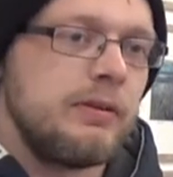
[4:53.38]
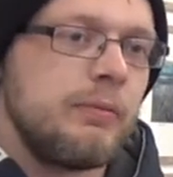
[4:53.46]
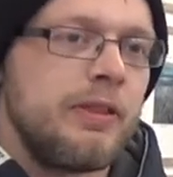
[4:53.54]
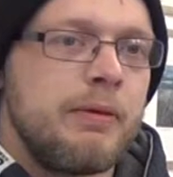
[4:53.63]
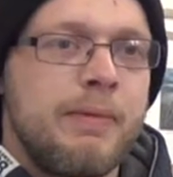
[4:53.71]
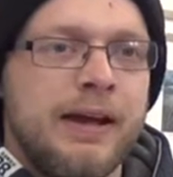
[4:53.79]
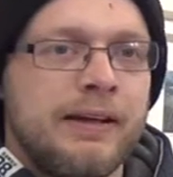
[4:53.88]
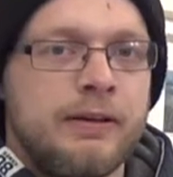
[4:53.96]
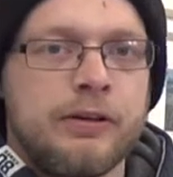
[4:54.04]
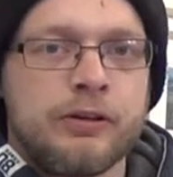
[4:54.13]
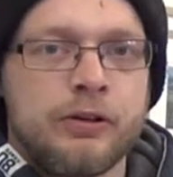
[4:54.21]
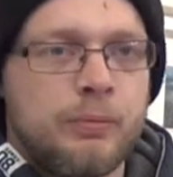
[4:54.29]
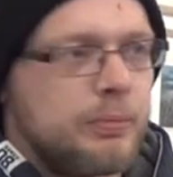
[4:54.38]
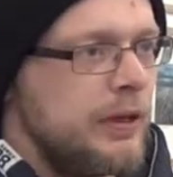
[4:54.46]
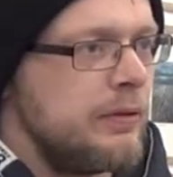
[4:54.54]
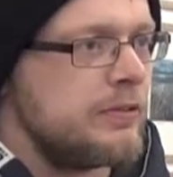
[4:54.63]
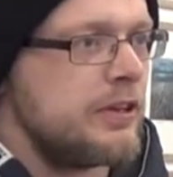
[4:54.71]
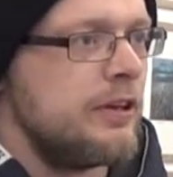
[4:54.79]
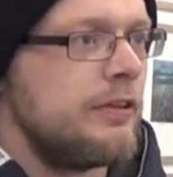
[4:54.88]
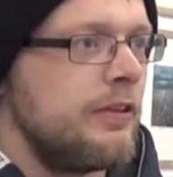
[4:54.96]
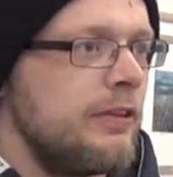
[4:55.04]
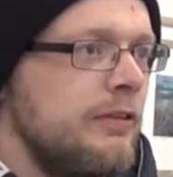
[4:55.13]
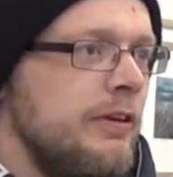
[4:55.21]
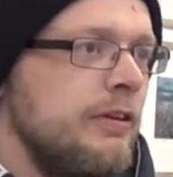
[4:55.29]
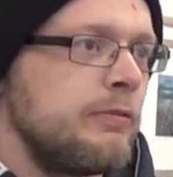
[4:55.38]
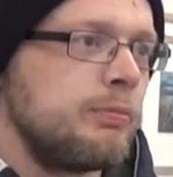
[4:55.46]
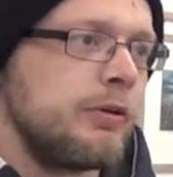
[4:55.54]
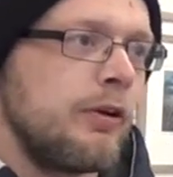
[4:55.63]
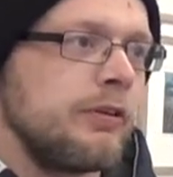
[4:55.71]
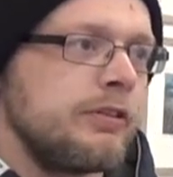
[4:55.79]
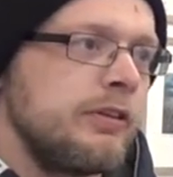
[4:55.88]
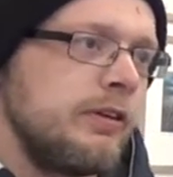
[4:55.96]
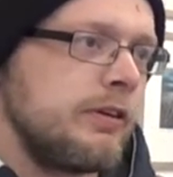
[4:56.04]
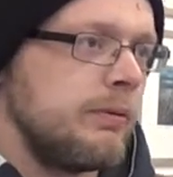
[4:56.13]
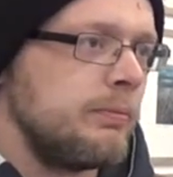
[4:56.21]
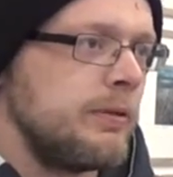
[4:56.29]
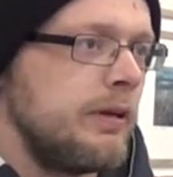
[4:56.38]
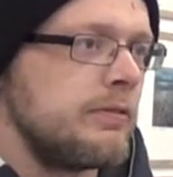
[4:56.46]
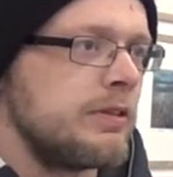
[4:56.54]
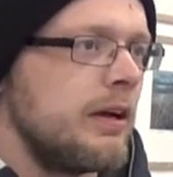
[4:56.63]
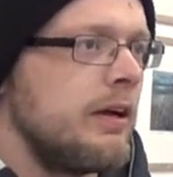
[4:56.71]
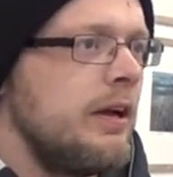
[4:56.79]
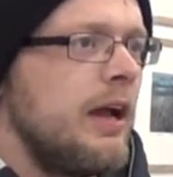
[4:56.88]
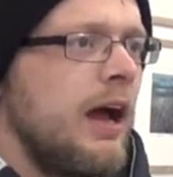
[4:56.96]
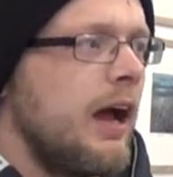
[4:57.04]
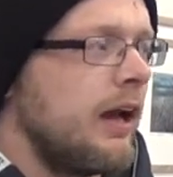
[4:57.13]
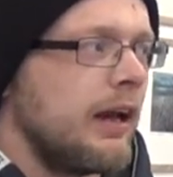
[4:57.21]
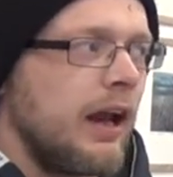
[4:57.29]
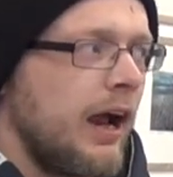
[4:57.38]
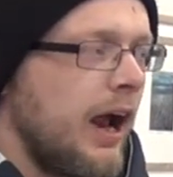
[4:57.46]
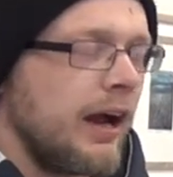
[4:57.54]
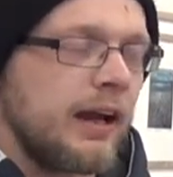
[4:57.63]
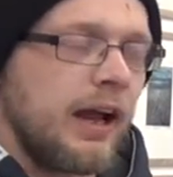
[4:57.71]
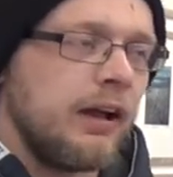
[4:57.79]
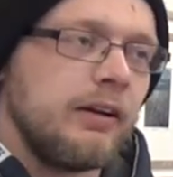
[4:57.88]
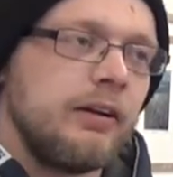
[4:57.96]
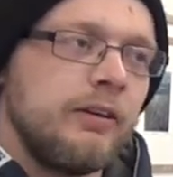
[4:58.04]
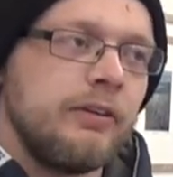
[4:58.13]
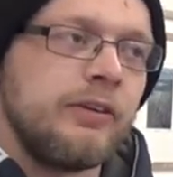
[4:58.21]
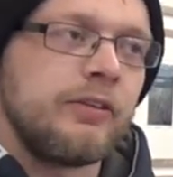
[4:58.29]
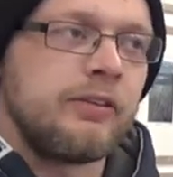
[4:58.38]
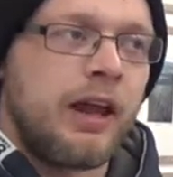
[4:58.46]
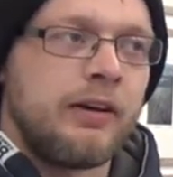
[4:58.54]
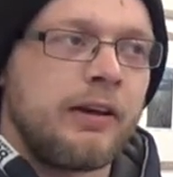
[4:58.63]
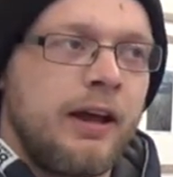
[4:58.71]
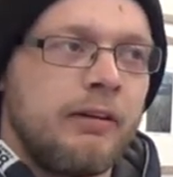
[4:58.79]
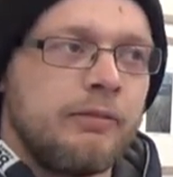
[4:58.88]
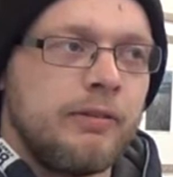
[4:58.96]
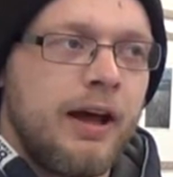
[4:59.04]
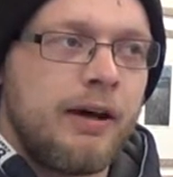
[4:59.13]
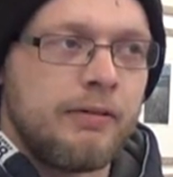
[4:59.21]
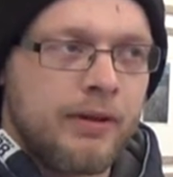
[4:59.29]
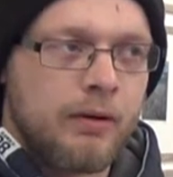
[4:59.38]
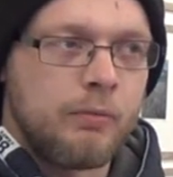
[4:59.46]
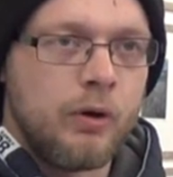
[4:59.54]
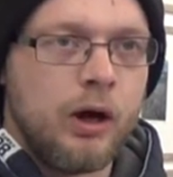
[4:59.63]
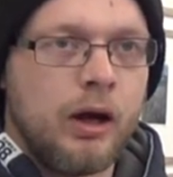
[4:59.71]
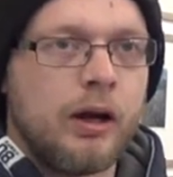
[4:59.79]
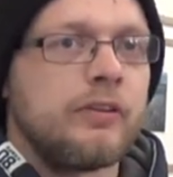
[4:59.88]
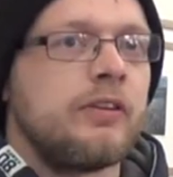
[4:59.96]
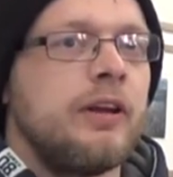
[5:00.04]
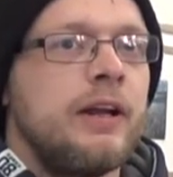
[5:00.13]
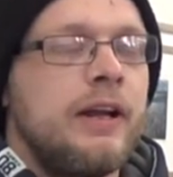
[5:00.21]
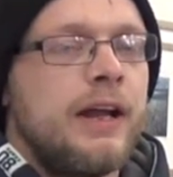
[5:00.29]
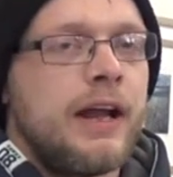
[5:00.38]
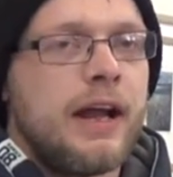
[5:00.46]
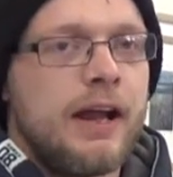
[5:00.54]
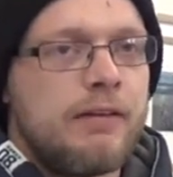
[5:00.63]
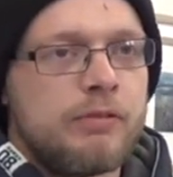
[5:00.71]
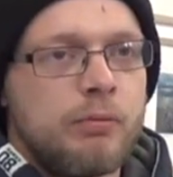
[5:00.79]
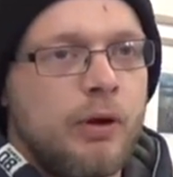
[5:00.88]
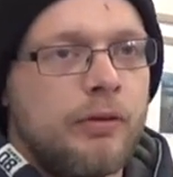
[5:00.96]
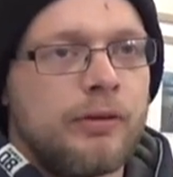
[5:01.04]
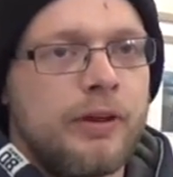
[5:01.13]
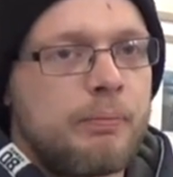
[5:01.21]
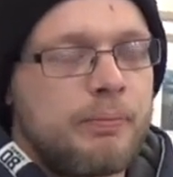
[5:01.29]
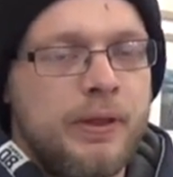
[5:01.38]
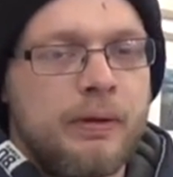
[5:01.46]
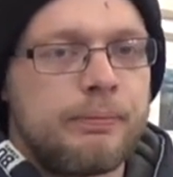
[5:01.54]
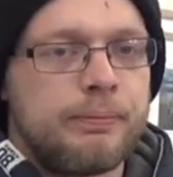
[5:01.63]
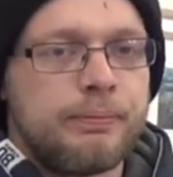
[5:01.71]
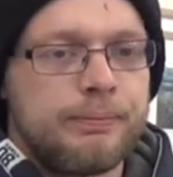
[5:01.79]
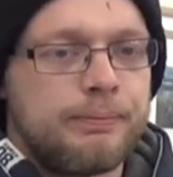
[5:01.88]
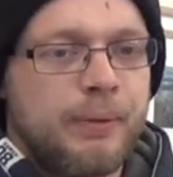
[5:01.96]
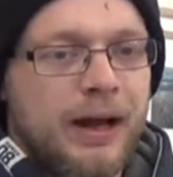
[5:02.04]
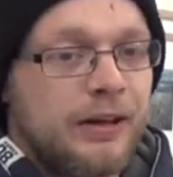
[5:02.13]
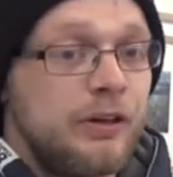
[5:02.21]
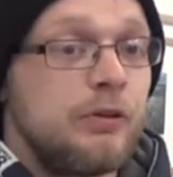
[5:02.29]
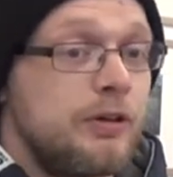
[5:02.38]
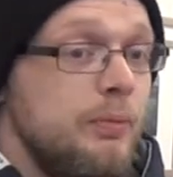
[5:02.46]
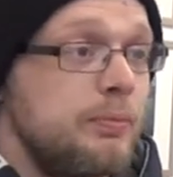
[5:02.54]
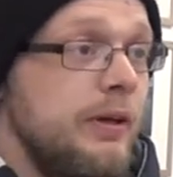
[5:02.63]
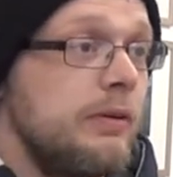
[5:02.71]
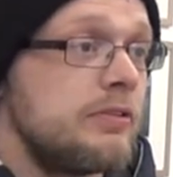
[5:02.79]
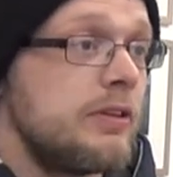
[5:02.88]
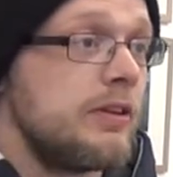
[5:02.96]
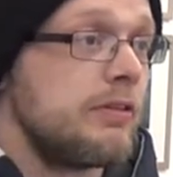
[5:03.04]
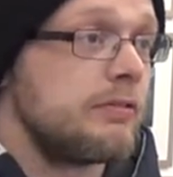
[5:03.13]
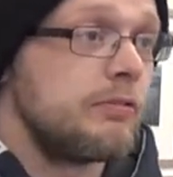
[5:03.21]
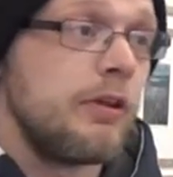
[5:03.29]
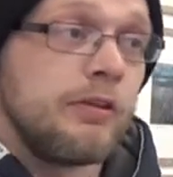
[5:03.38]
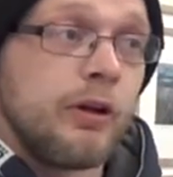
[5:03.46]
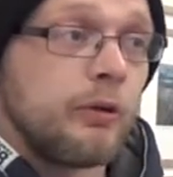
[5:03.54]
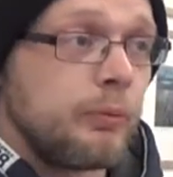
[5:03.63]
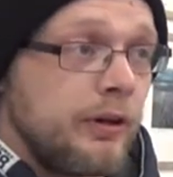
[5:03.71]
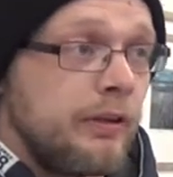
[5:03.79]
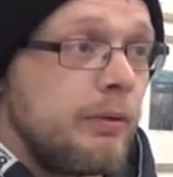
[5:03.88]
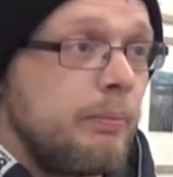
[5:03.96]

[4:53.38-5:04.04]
when they make a computer than there is product in a computer, and I can't understand how that works. And everyone, they buy a new computer, they throw the old one in the